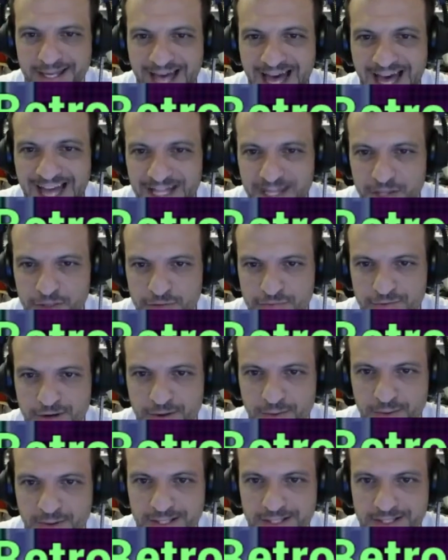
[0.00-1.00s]
and
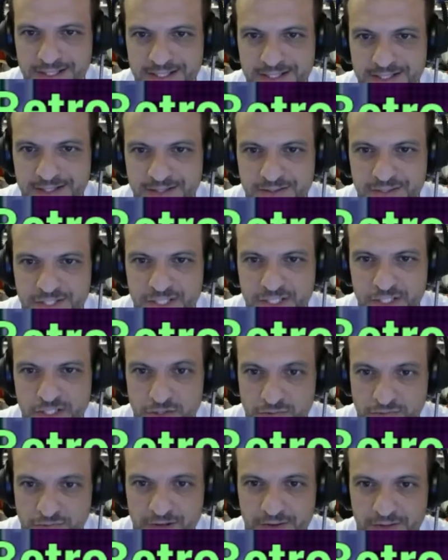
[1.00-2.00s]
throw ice. Not only just
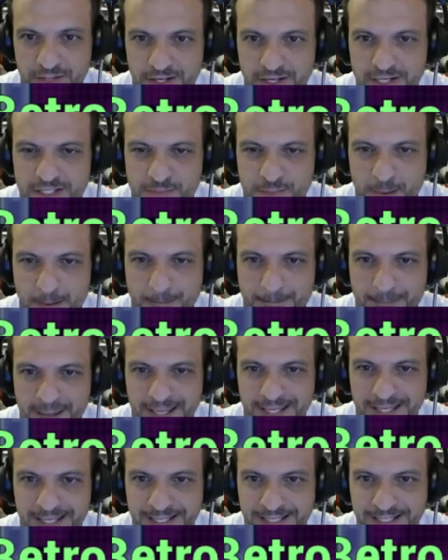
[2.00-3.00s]
throw the ice, but
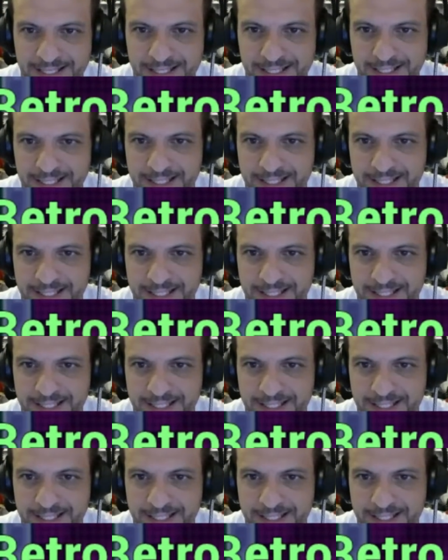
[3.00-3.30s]
make it.